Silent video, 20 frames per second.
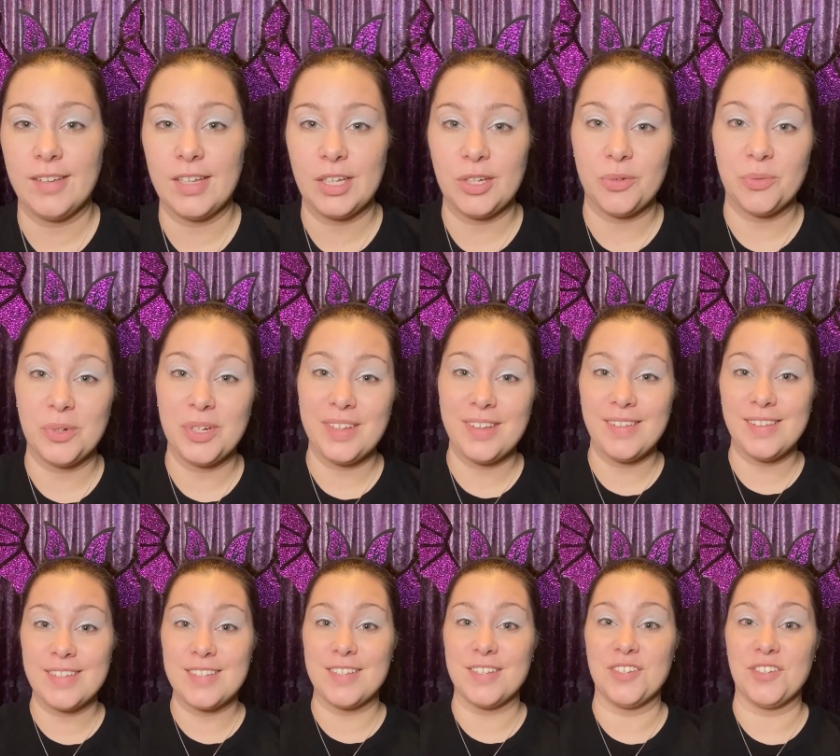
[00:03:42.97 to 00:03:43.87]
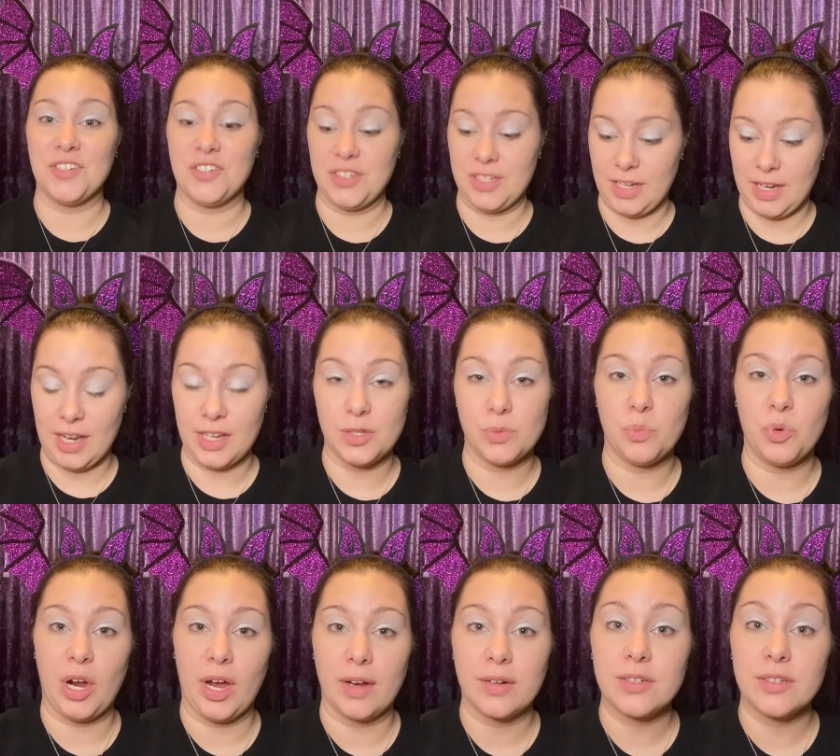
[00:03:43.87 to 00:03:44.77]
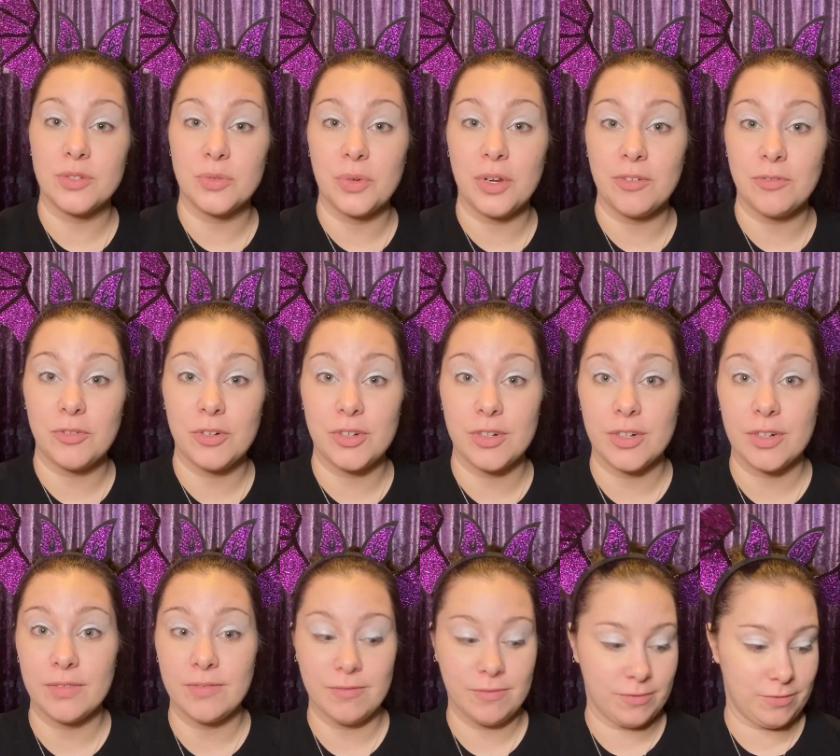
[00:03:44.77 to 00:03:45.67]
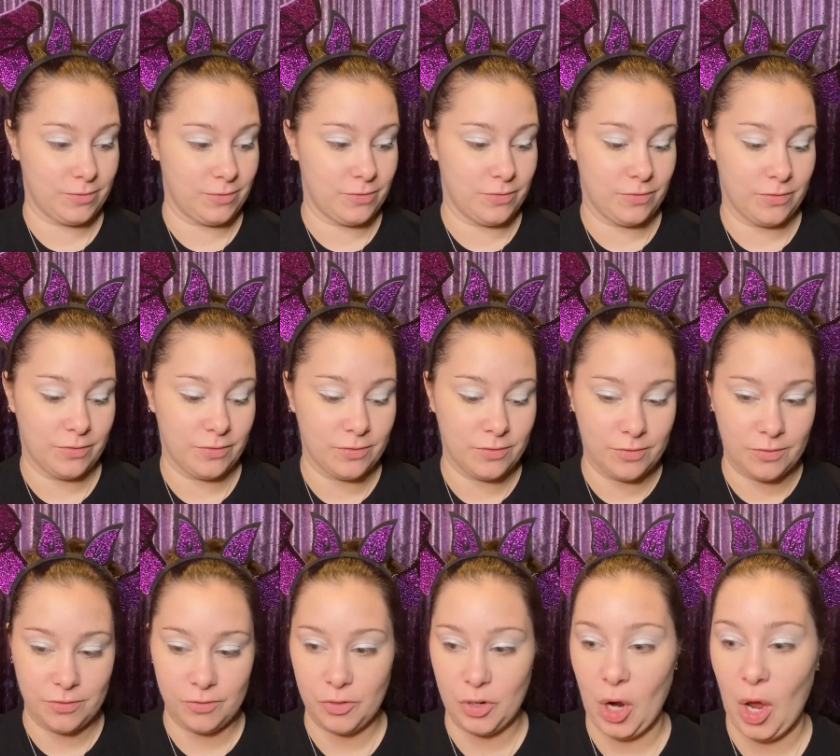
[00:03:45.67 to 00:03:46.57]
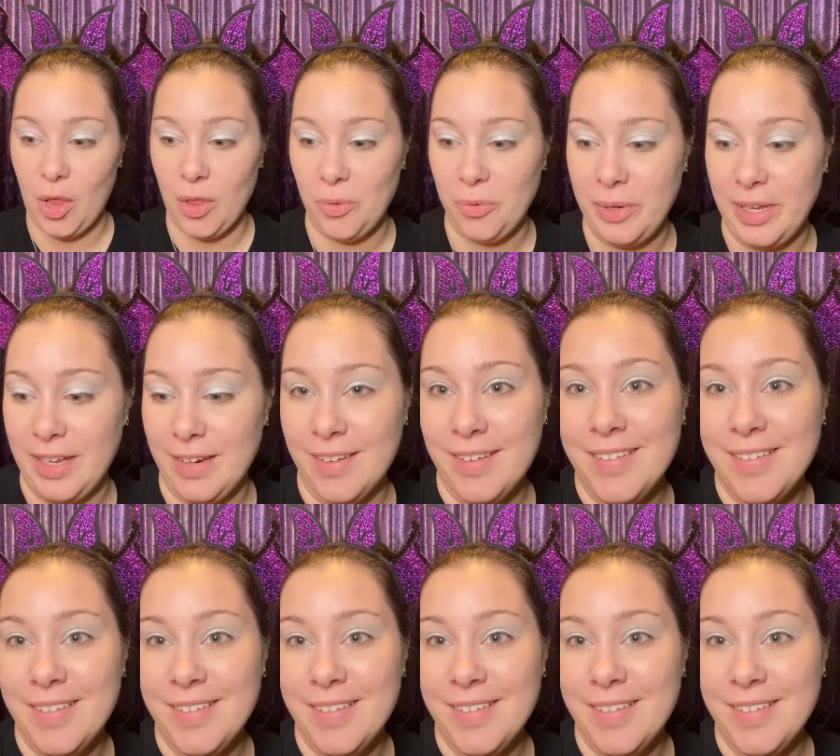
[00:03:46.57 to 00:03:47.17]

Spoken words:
really this is just a nice practice run for Halloween.